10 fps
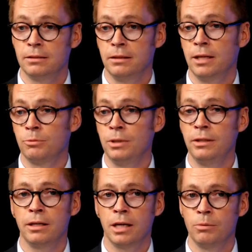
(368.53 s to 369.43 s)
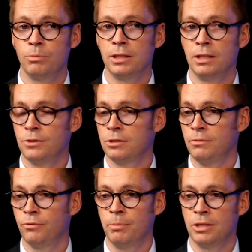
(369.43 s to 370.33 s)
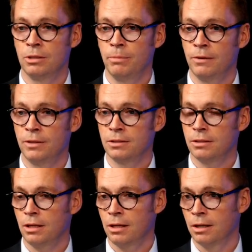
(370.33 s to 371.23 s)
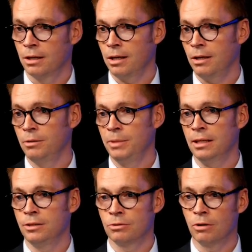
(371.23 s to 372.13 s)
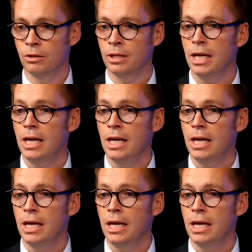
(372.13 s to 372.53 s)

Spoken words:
dealt with, and I will give you some information about this a little bit later on.